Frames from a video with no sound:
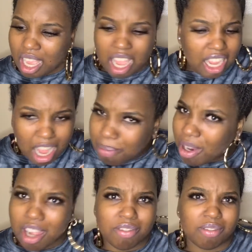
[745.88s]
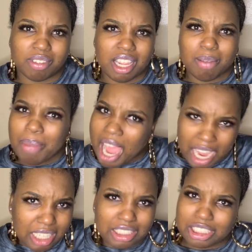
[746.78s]
couple of them, they
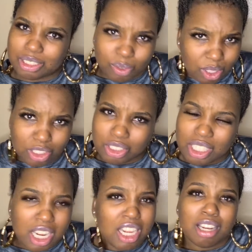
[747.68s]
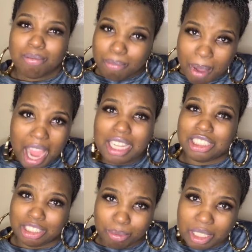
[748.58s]
packages on the
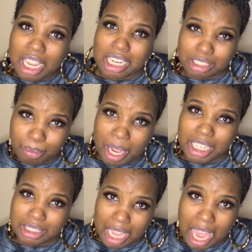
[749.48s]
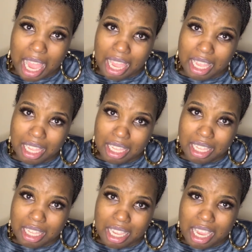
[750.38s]
packaging would catch somebody's eye.
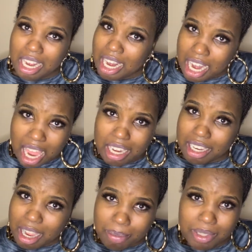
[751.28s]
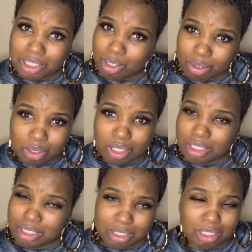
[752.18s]
And a lot of companies don't,
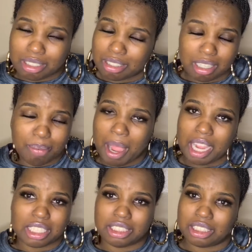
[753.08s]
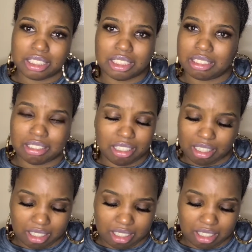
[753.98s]
they packages up.